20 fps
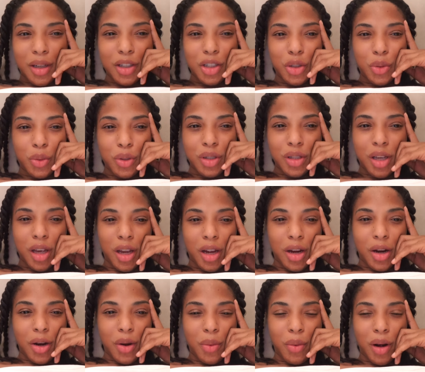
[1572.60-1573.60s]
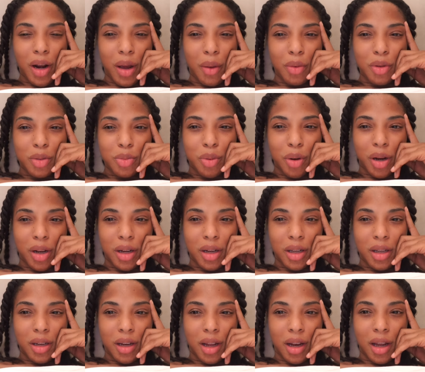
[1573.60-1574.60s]
She was here when I was
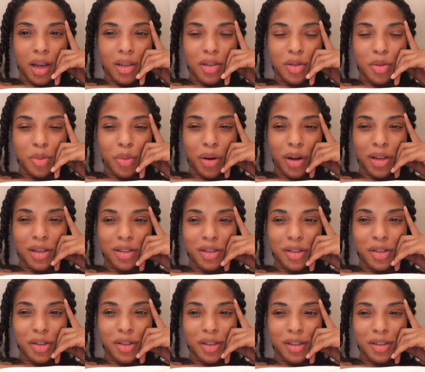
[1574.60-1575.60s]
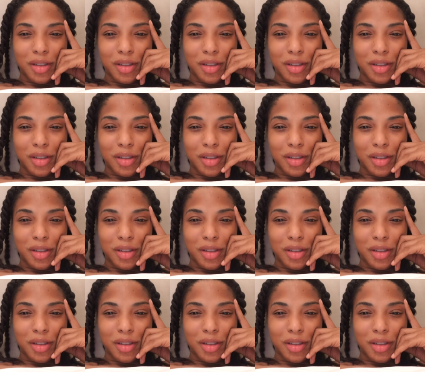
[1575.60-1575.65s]
pregnant and I surprised her.